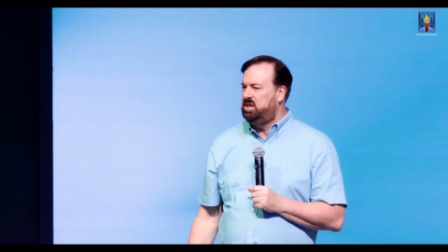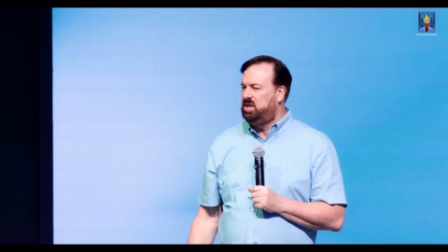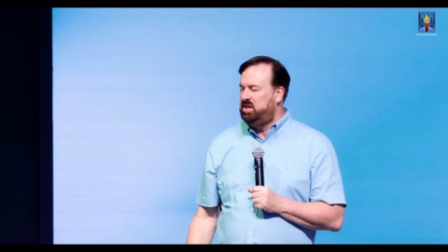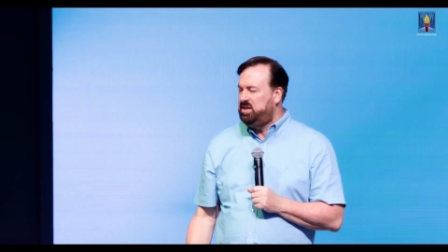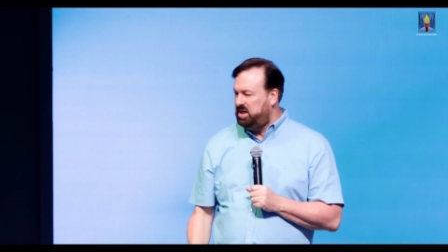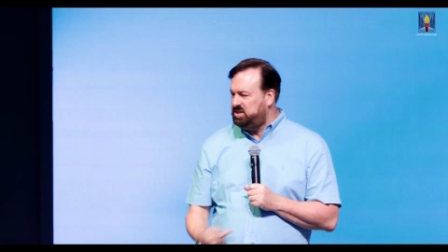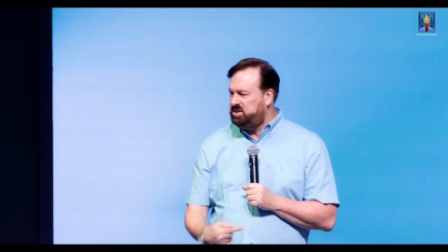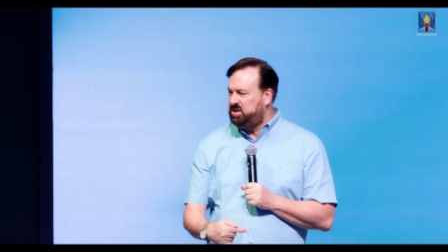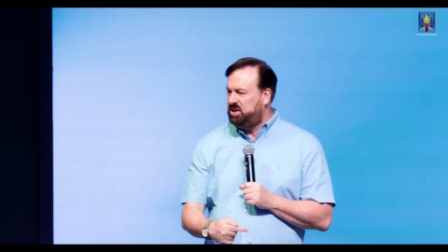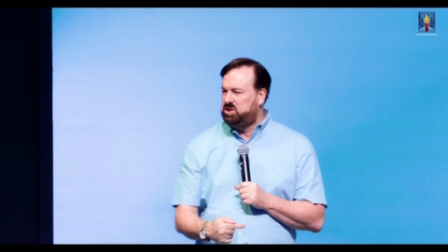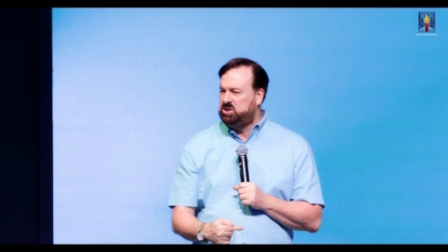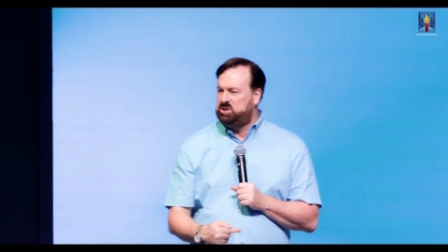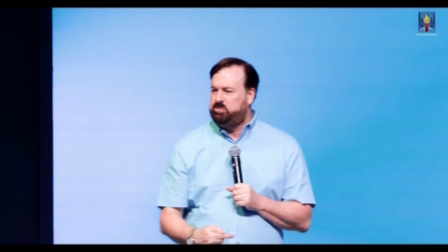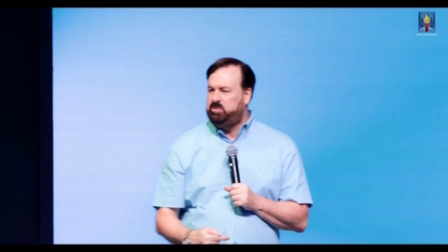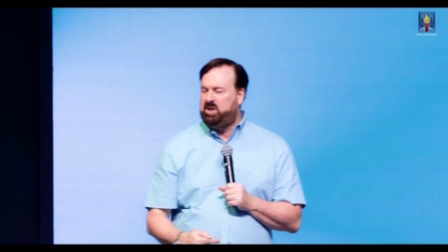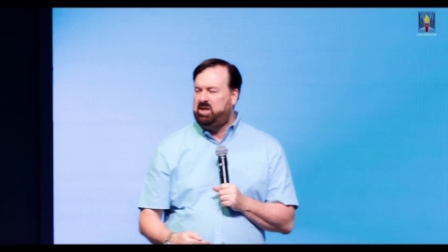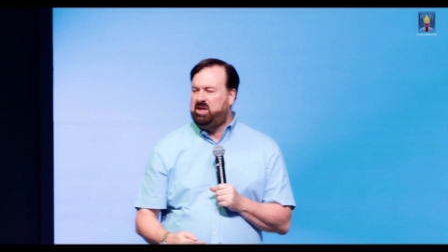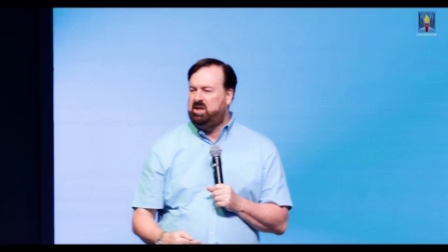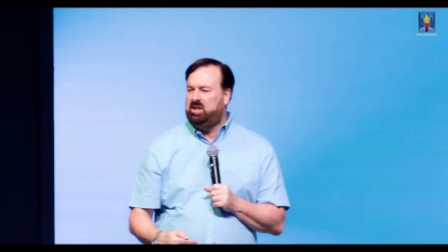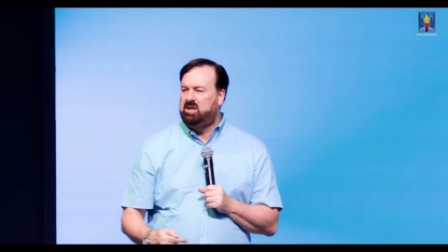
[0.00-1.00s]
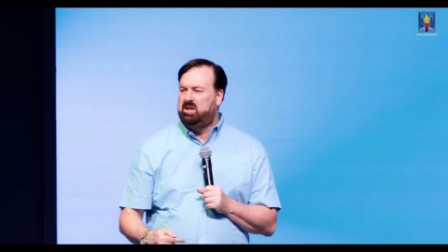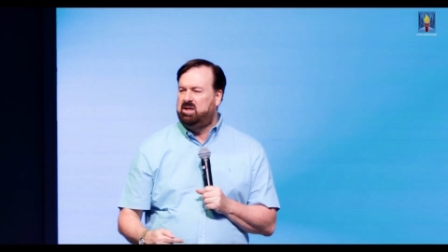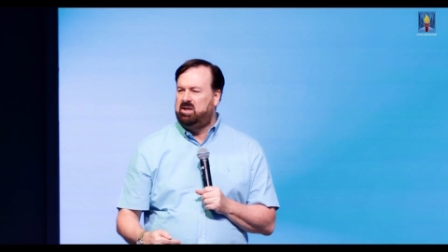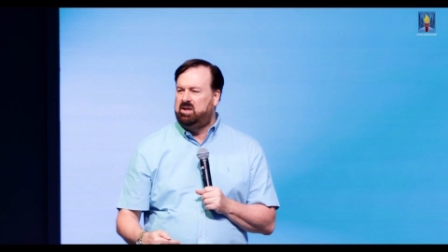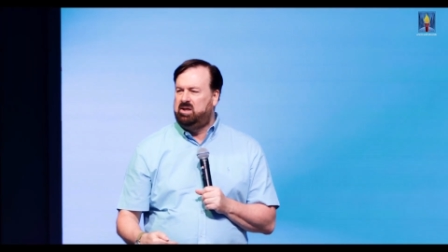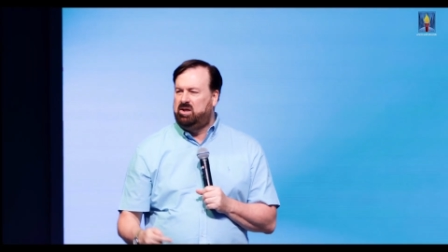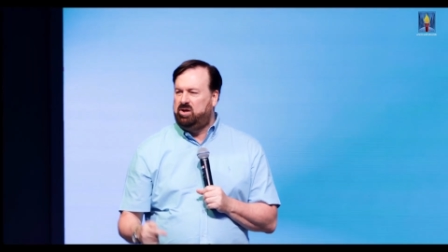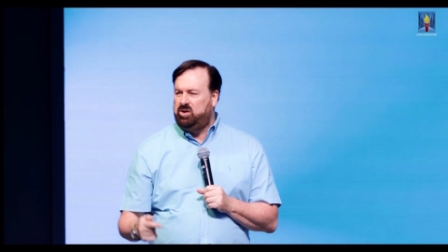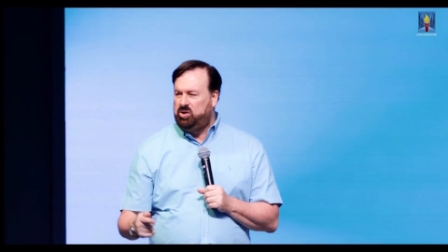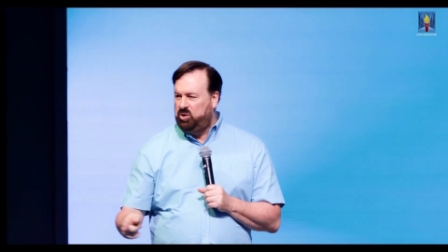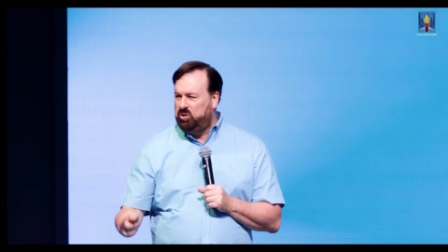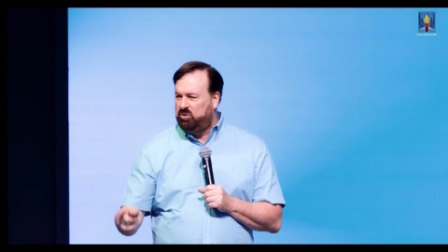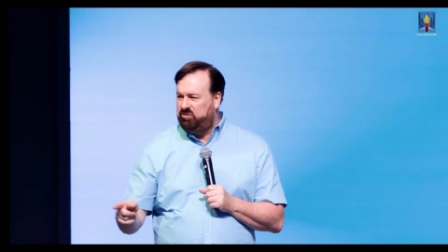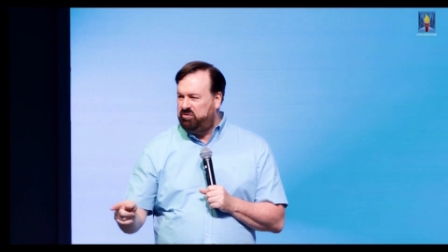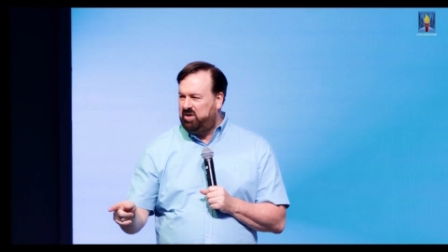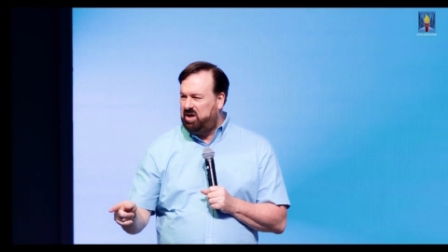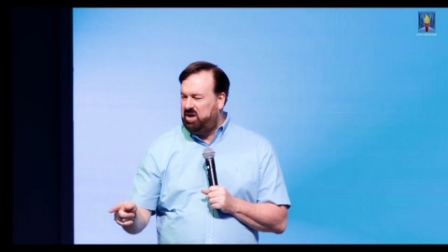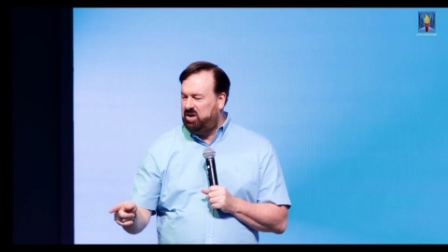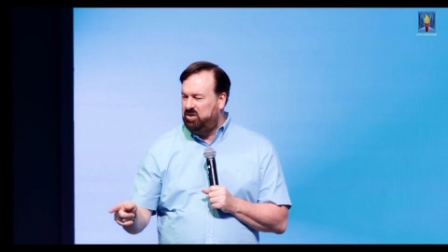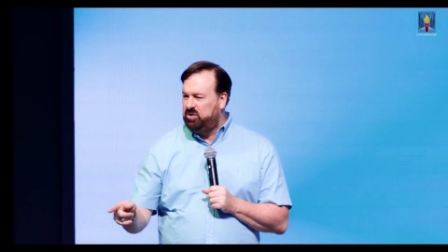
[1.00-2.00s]
that tells me your
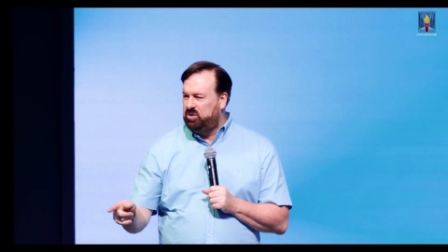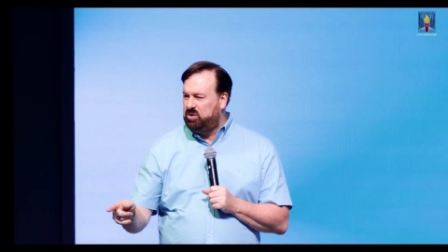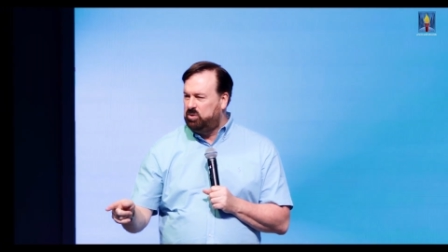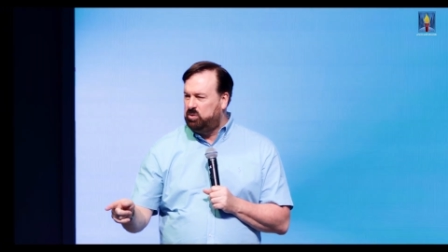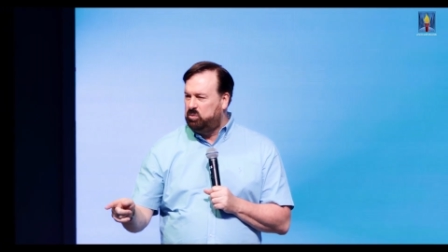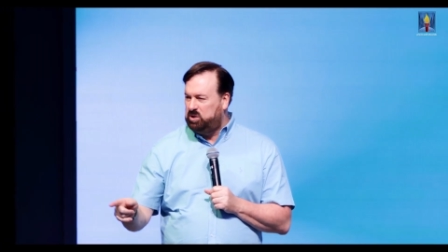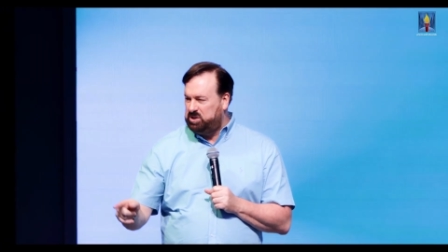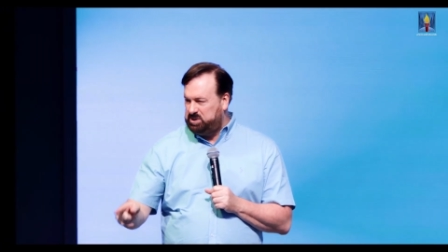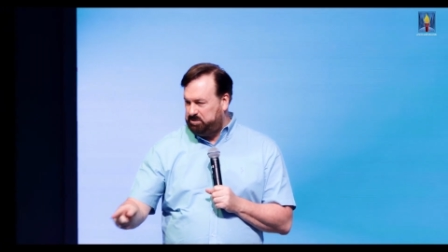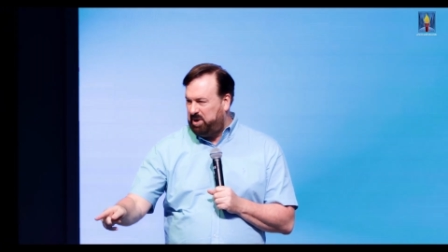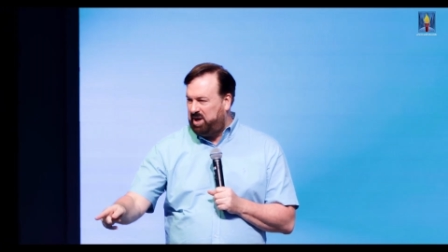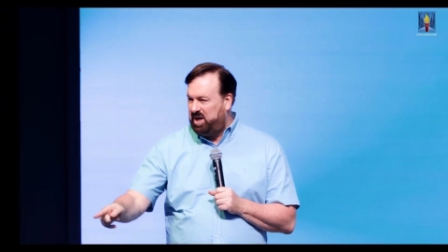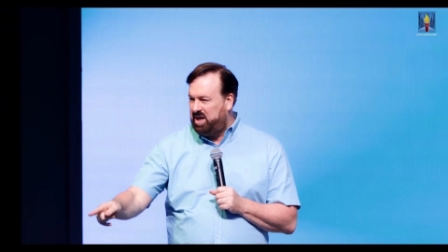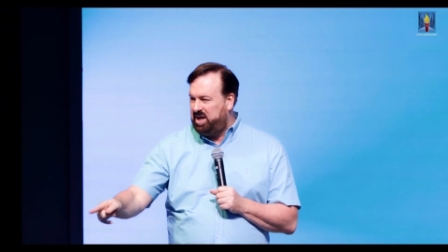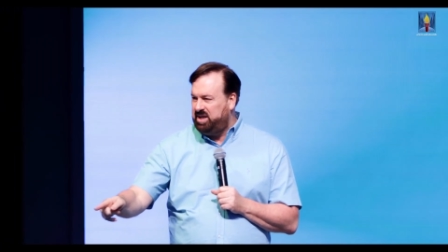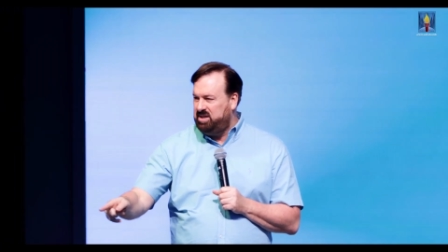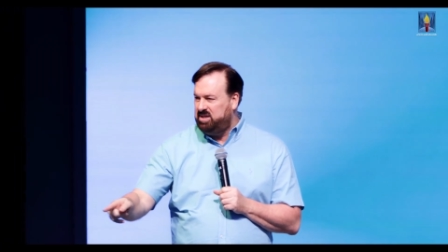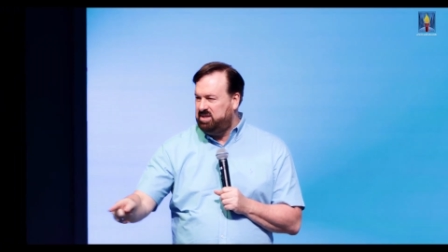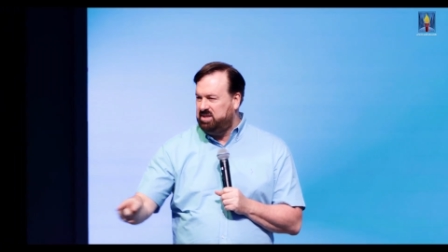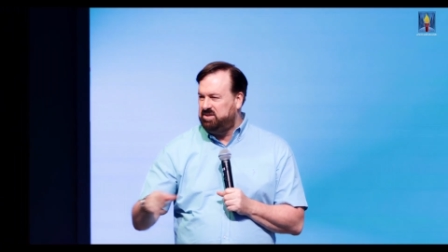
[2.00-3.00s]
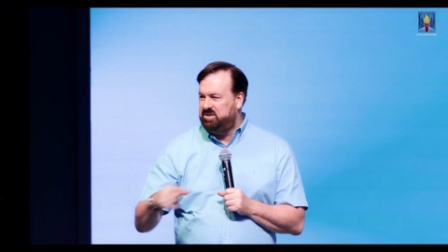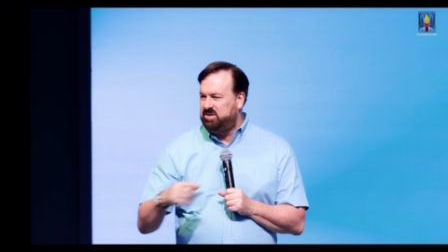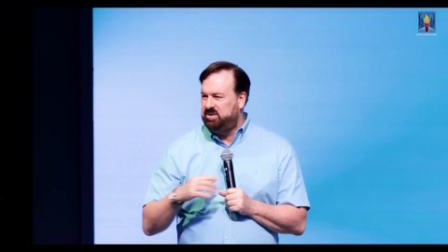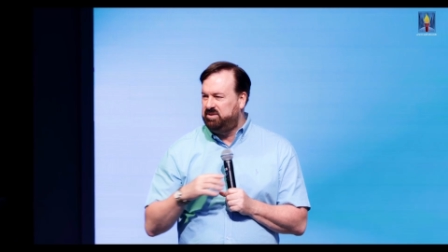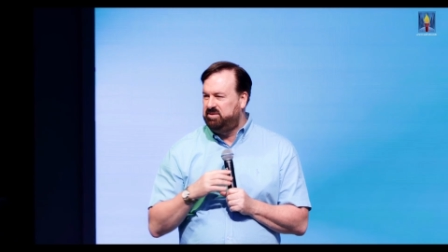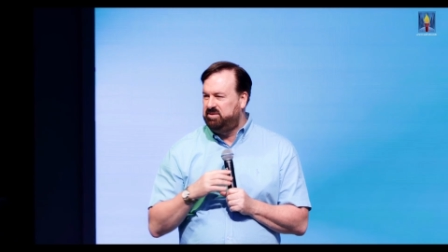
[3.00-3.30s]
Father was behind it.